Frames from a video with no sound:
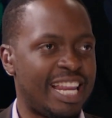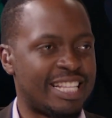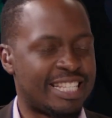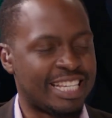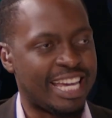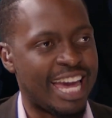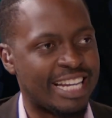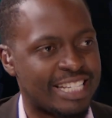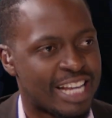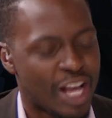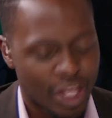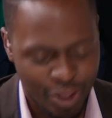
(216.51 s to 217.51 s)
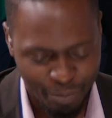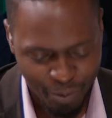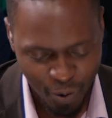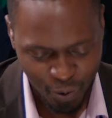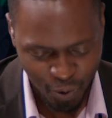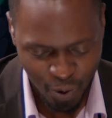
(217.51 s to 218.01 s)
Let's get the
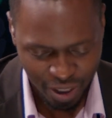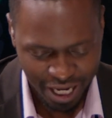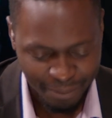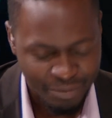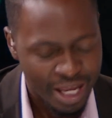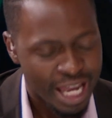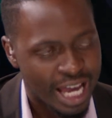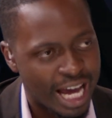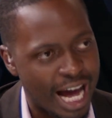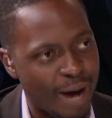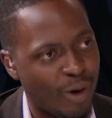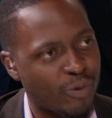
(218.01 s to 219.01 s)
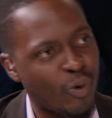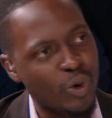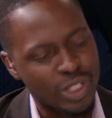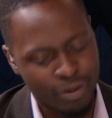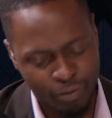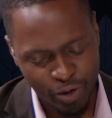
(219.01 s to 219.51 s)
ball rolling. Uh, of
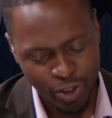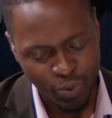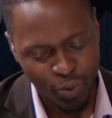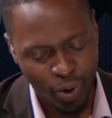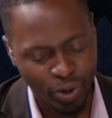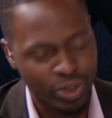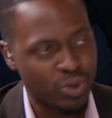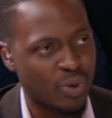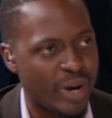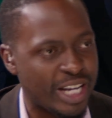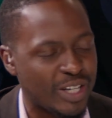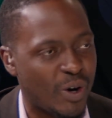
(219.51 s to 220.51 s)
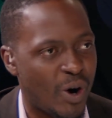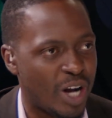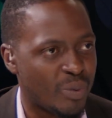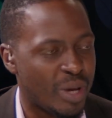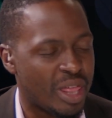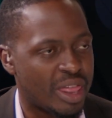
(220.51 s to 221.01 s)
course, the first world is already on
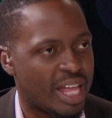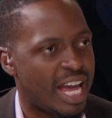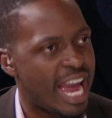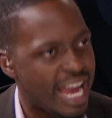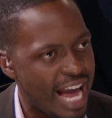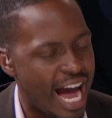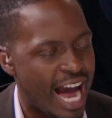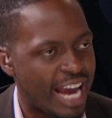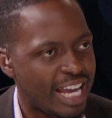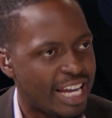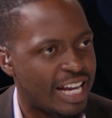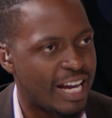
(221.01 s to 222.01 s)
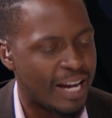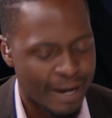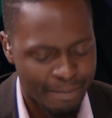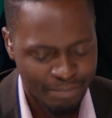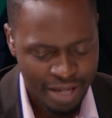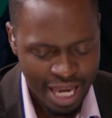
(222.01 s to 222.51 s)
with AI,
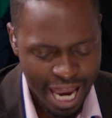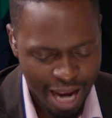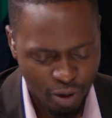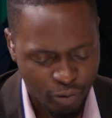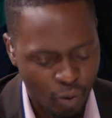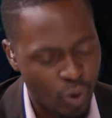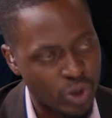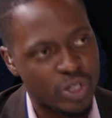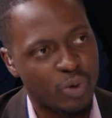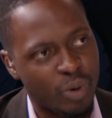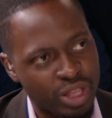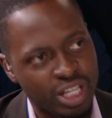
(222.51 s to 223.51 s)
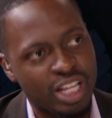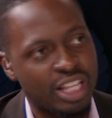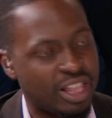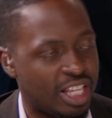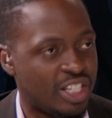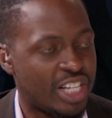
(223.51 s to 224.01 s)
um, and of course with
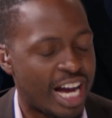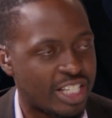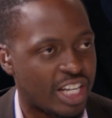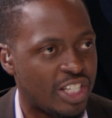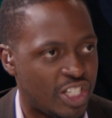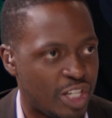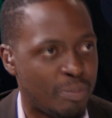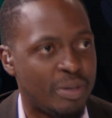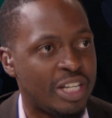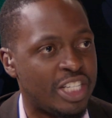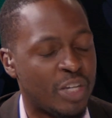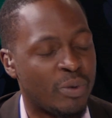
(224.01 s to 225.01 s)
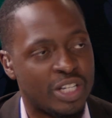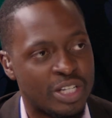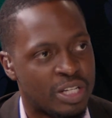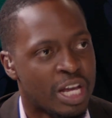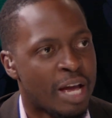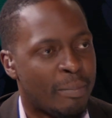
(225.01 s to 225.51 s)
the Chat GPT, which
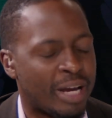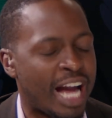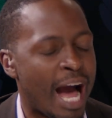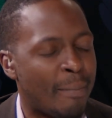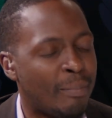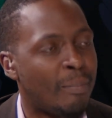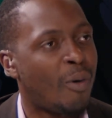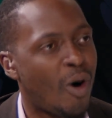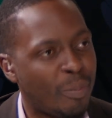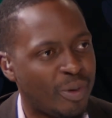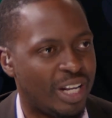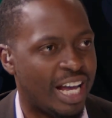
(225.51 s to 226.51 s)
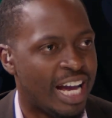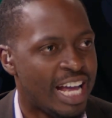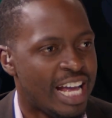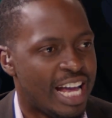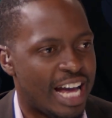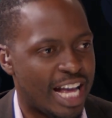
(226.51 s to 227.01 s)
has become popular
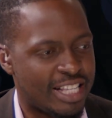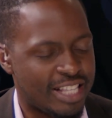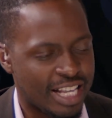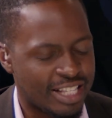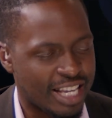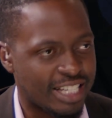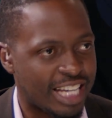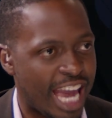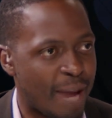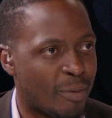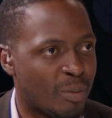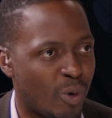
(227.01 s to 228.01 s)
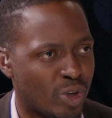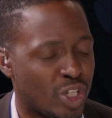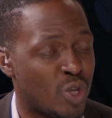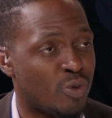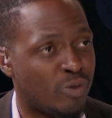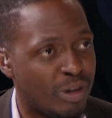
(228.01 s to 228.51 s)
uh, since it came on board in
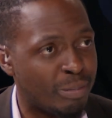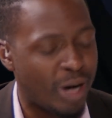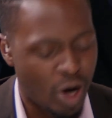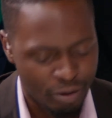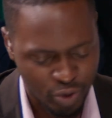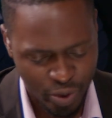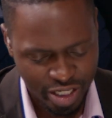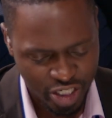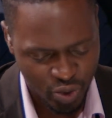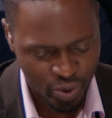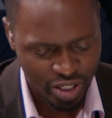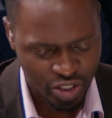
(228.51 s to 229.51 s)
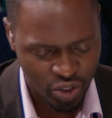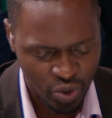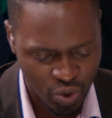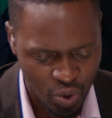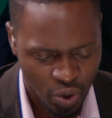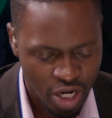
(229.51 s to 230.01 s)
November of
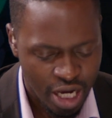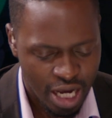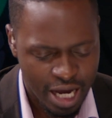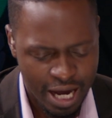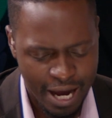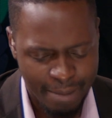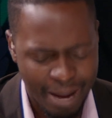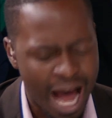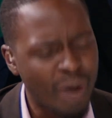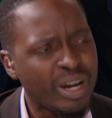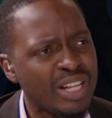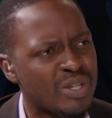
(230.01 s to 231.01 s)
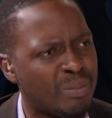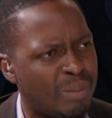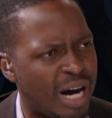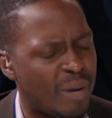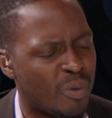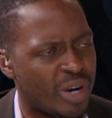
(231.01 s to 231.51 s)
2022. Um, how can
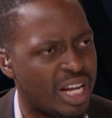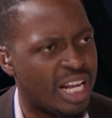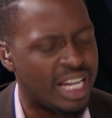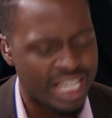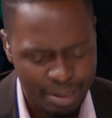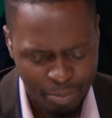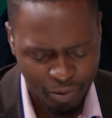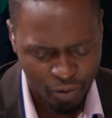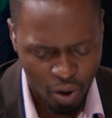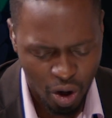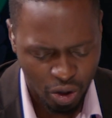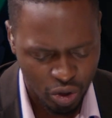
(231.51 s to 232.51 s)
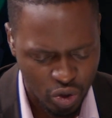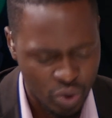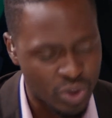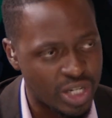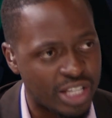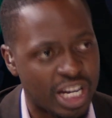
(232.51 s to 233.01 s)
Zimbabwe leapfrog to
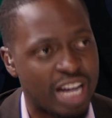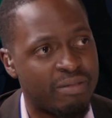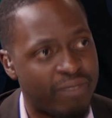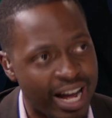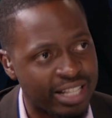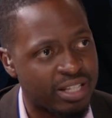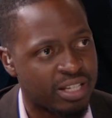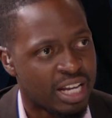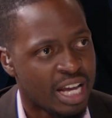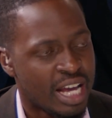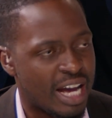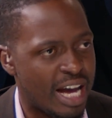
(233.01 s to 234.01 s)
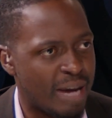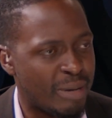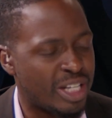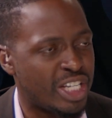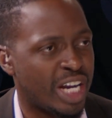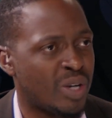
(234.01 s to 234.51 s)
such advanced uh,
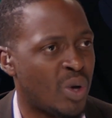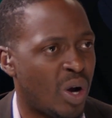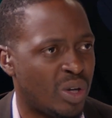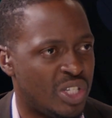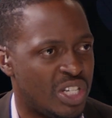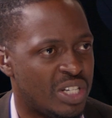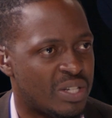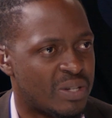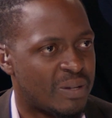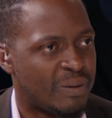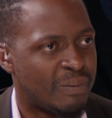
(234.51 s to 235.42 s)
technologies?